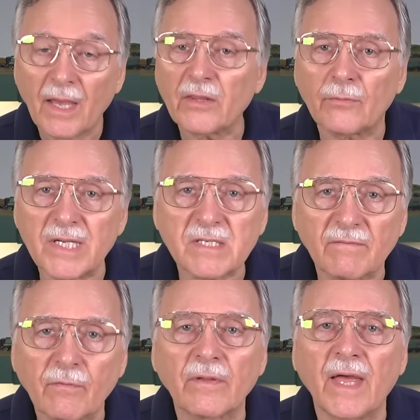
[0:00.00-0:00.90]
And the reason
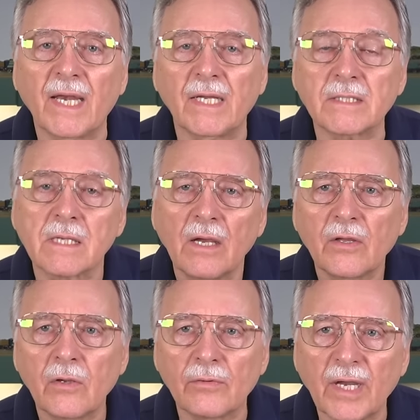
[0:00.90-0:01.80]
for that is
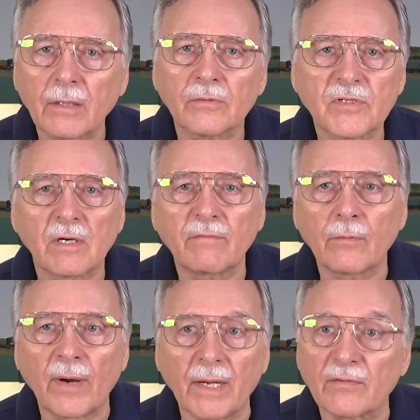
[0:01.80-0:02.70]
your nickel silver
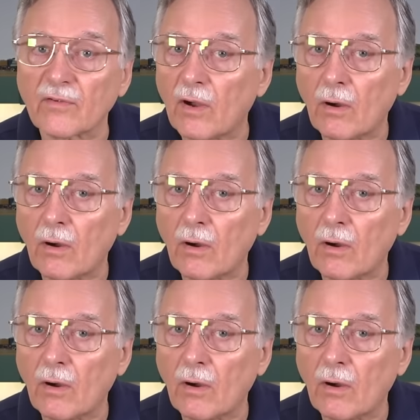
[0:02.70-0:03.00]
rails